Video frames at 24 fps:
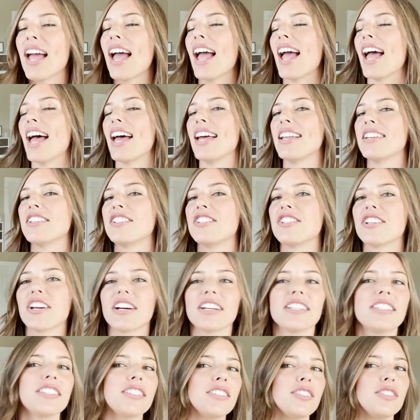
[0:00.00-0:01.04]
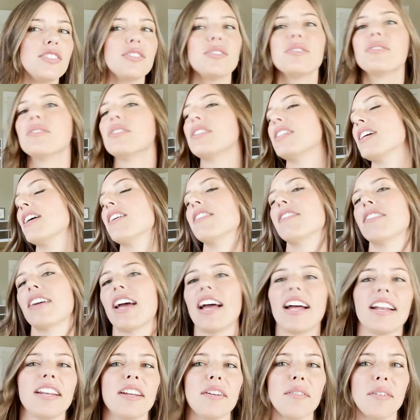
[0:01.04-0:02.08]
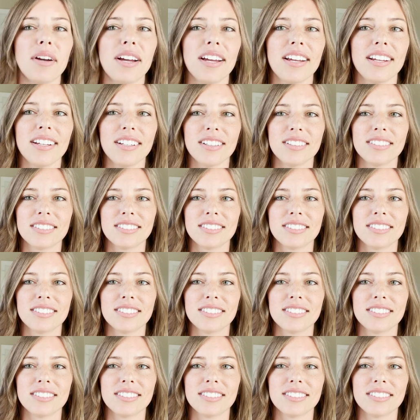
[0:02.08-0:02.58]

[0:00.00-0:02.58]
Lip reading: and just do stuff anyway.